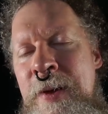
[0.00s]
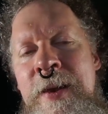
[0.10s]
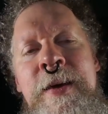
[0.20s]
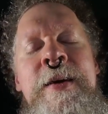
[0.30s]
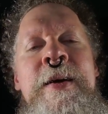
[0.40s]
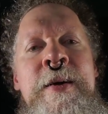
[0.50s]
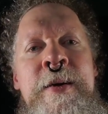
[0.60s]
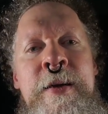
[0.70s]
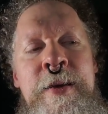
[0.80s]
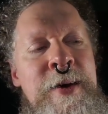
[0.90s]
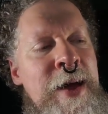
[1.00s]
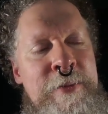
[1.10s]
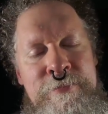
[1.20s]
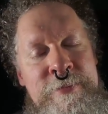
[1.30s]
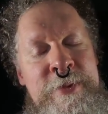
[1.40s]
And now I
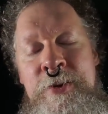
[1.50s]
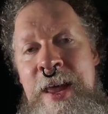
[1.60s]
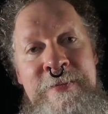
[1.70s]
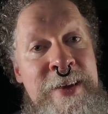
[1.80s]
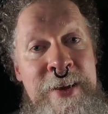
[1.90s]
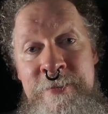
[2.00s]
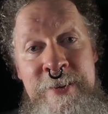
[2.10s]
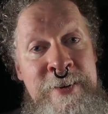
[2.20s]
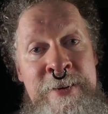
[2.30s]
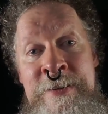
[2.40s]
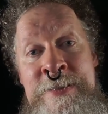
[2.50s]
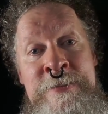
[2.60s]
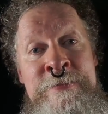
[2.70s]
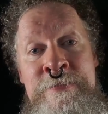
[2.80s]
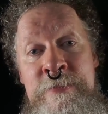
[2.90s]
don't have any of it.
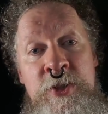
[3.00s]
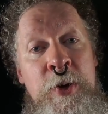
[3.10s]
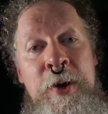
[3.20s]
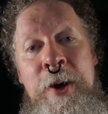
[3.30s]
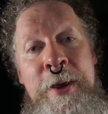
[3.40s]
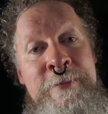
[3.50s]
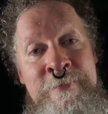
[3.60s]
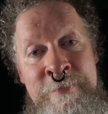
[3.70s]
It's all gone.